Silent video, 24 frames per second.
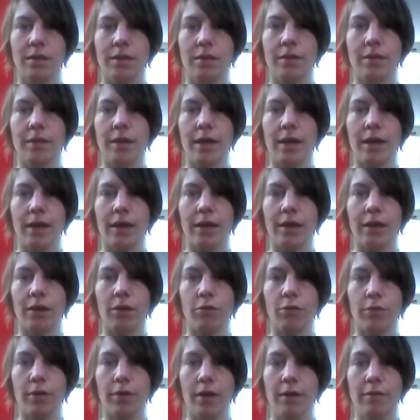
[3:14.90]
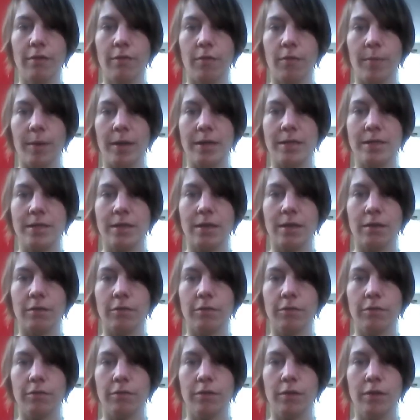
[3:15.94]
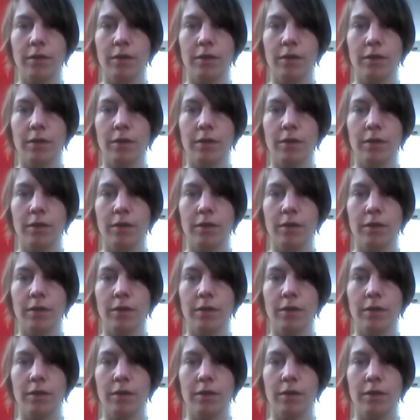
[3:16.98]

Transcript: that I create for myself